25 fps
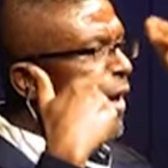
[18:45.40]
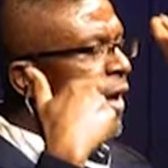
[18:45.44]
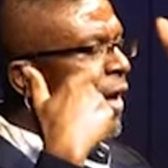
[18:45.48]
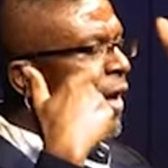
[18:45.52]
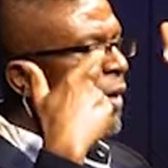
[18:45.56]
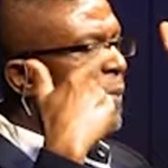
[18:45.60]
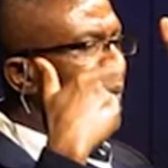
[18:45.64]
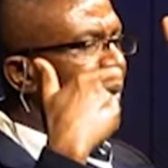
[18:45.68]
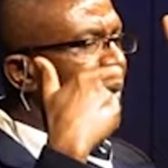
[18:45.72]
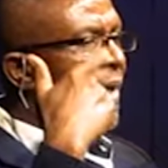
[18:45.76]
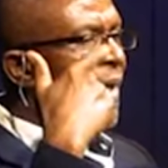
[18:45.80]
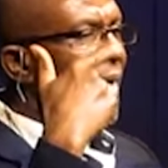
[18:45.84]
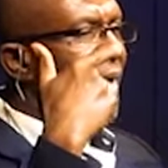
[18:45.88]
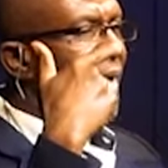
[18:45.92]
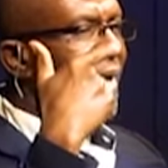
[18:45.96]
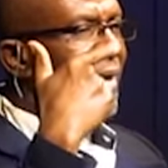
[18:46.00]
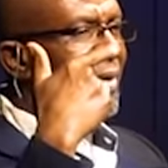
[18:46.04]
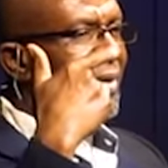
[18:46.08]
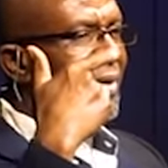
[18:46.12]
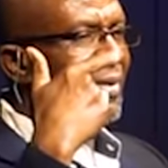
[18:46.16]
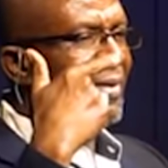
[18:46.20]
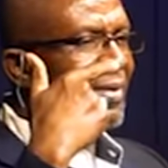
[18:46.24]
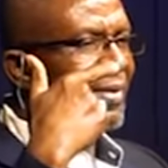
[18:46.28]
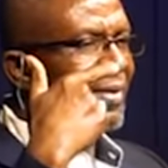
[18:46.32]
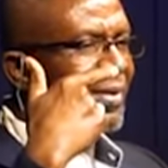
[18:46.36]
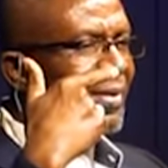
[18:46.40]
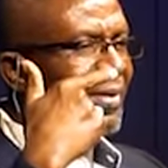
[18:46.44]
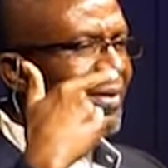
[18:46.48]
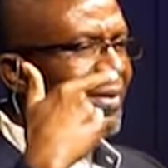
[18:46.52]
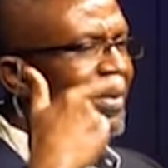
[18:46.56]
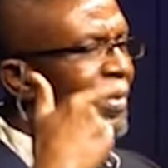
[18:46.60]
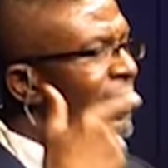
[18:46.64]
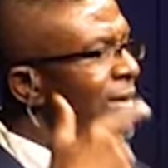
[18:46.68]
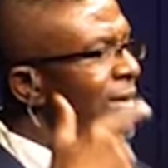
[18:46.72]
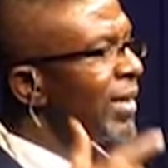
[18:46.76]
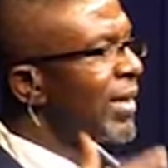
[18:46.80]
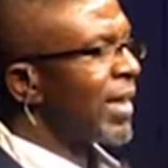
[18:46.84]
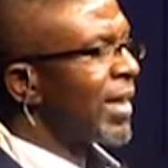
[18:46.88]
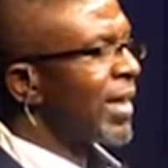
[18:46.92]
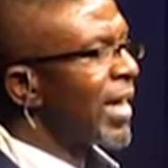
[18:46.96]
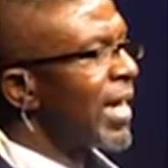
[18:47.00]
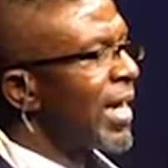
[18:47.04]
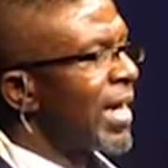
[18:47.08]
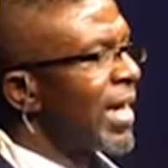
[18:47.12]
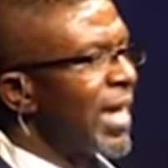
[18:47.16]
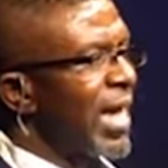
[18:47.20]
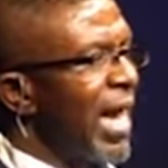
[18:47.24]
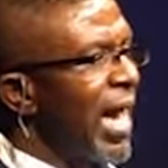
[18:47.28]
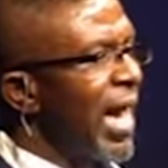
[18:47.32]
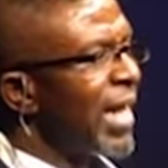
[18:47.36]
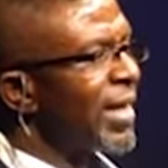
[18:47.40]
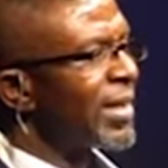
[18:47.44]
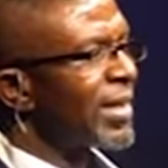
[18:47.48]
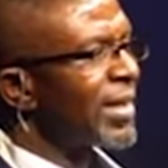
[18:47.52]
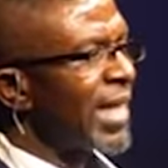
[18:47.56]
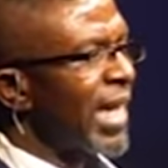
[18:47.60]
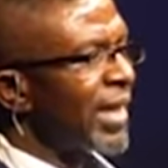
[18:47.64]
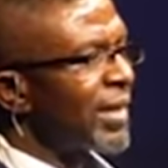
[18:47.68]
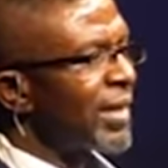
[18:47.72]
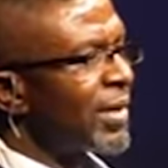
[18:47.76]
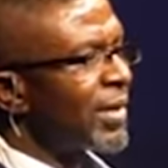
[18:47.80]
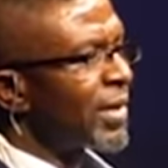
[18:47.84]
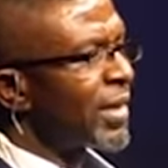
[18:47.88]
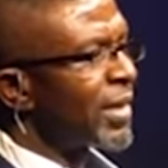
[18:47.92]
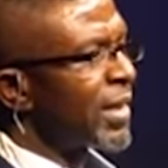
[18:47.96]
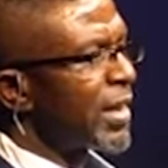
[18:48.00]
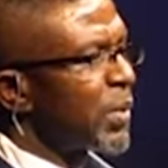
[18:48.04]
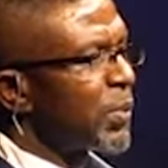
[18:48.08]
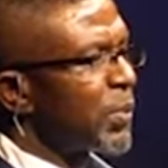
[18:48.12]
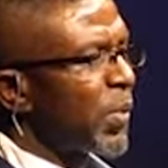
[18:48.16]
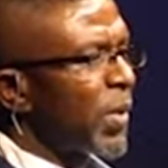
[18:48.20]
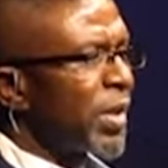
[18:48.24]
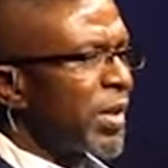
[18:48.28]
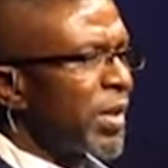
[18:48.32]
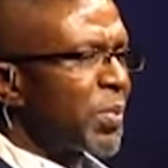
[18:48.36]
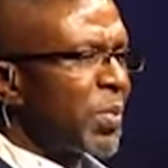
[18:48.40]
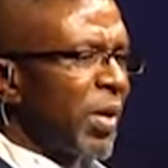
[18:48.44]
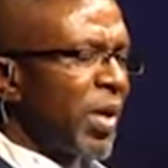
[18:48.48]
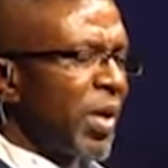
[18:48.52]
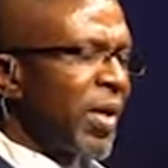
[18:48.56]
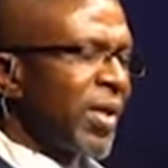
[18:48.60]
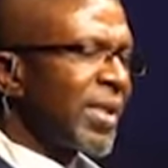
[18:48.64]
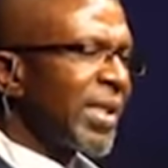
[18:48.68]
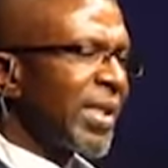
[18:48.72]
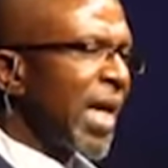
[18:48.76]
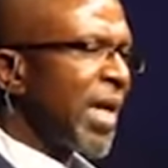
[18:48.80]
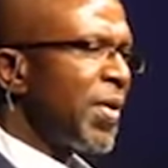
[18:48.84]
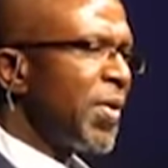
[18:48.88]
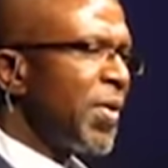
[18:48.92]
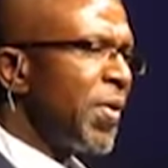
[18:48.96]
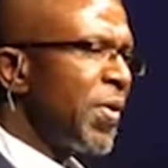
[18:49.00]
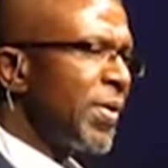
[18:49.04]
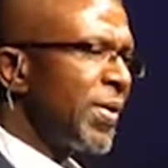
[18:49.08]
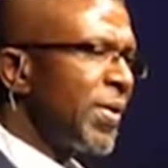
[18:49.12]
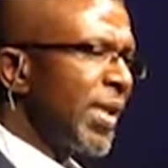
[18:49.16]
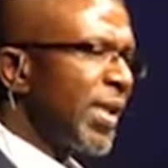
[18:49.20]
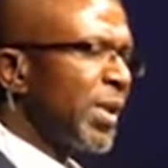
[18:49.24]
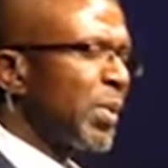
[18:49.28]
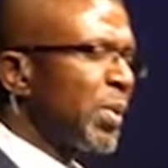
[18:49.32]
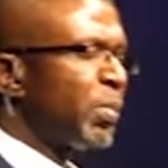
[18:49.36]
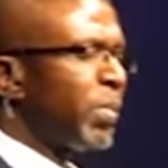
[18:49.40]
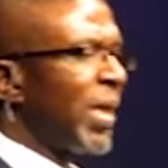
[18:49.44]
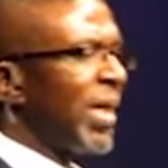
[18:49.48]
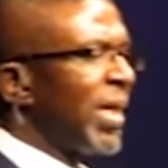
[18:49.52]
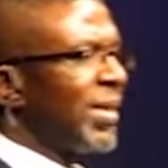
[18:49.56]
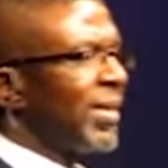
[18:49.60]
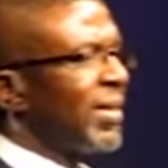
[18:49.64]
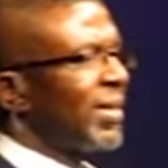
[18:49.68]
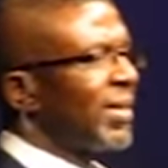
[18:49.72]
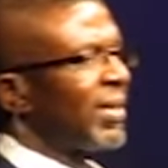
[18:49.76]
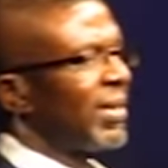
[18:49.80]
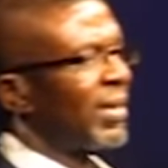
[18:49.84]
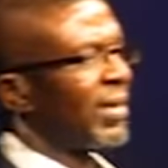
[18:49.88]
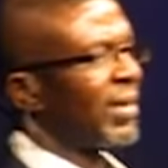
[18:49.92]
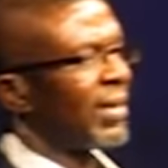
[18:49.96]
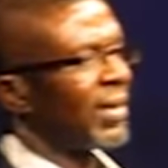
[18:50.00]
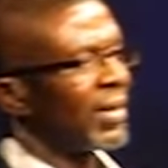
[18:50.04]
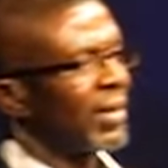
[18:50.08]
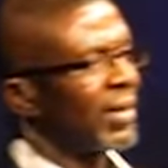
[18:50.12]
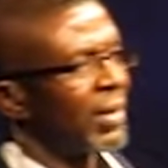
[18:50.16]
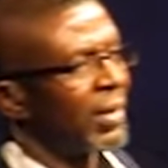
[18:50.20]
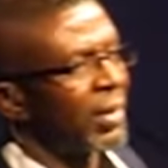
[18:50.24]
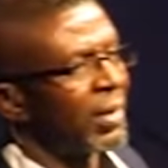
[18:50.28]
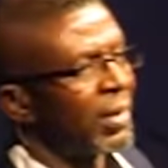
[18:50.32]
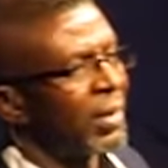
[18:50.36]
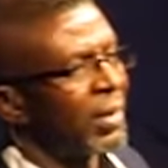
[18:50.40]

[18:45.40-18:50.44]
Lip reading: all up here, it hadn't gotten to this place, because I know this place,